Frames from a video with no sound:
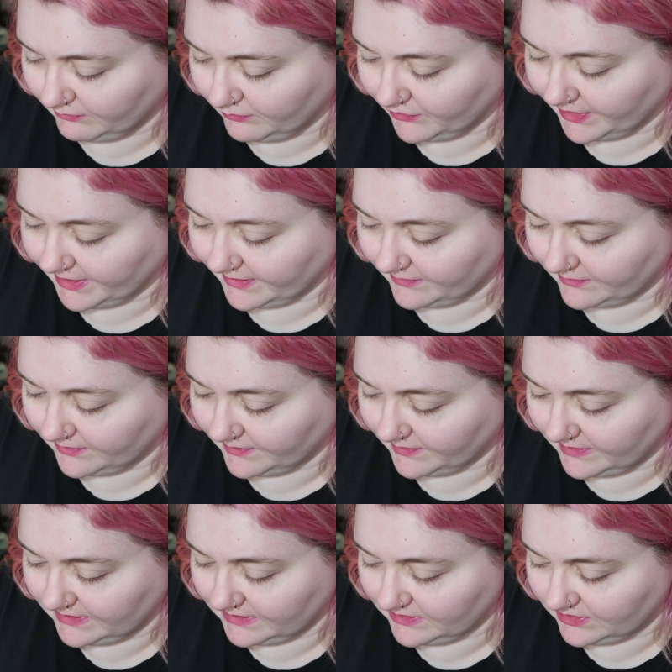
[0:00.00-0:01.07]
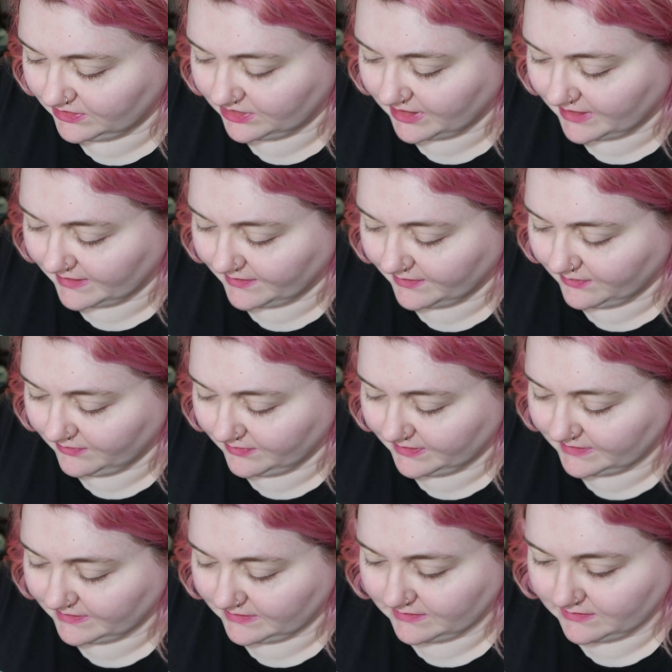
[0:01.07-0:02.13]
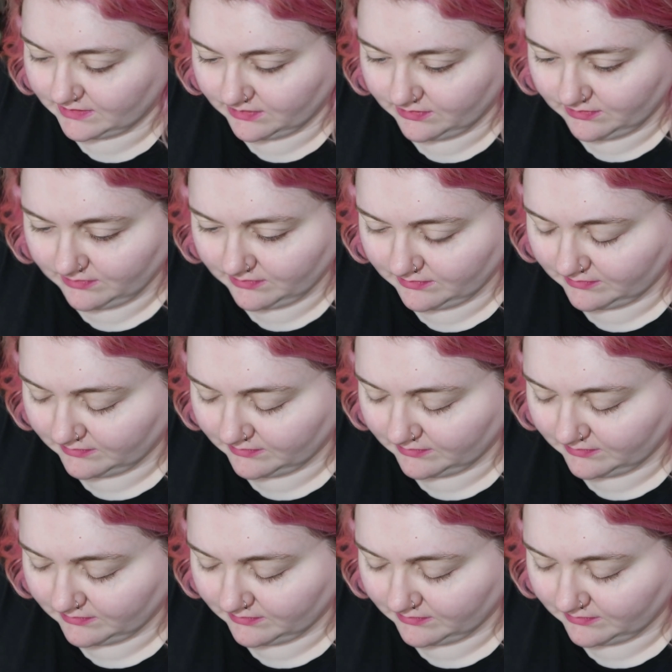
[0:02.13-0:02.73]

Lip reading: brown on this shadow isn't too